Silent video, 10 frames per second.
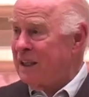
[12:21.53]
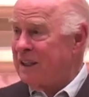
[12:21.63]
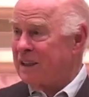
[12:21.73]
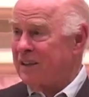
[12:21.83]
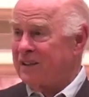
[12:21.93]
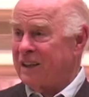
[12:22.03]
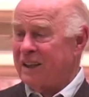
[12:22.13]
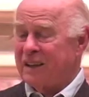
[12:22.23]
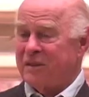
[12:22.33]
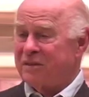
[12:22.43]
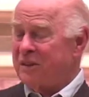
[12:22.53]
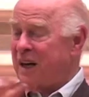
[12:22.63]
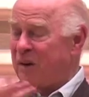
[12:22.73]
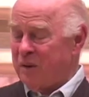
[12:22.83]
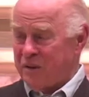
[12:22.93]
Because I have
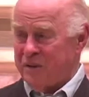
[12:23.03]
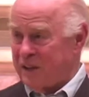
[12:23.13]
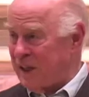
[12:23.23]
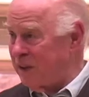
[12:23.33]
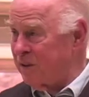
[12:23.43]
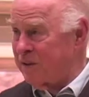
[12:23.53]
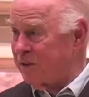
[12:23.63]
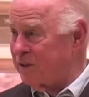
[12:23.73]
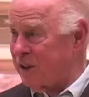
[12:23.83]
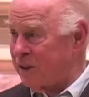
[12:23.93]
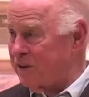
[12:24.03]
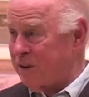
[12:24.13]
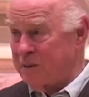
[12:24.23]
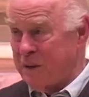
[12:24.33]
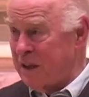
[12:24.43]
hours and hours of talks
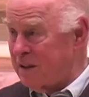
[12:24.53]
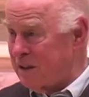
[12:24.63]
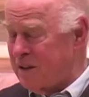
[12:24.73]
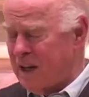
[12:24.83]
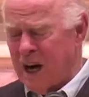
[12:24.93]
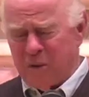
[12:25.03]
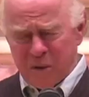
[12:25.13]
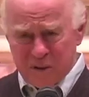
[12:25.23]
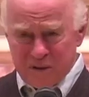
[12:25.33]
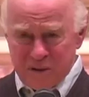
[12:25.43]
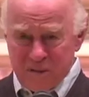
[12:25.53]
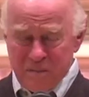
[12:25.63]
on marriage, hours.